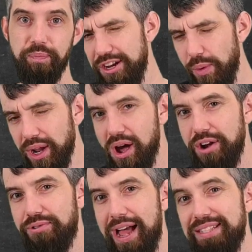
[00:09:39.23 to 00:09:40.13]
I do want to
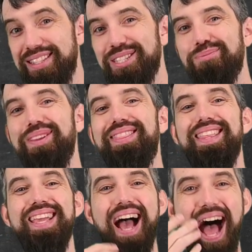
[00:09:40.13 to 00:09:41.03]
contrast this with
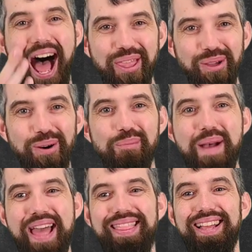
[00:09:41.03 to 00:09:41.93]
the other
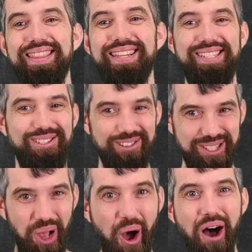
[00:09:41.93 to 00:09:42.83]
method that
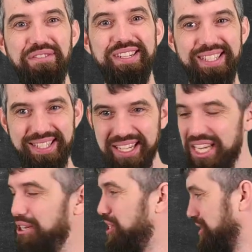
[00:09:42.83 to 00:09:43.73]
students often
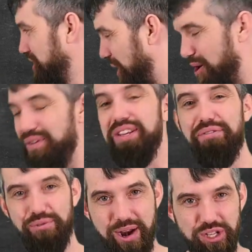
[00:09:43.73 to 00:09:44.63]
see to solve a
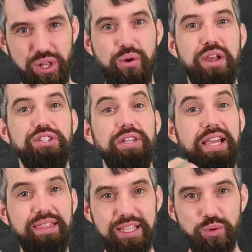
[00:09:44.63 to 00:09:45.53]
differential equation
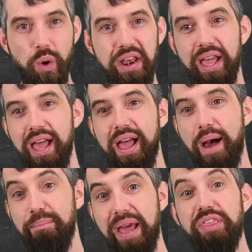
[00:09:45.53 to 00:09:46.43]
like this one,
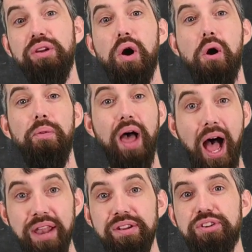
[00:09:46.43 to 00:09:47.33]
a method called
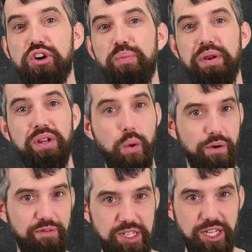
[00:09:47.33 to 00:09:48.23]
undetermined
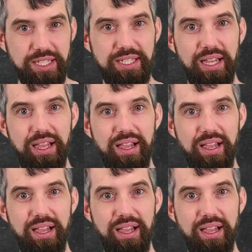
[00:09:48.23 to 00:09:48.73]
coefficients.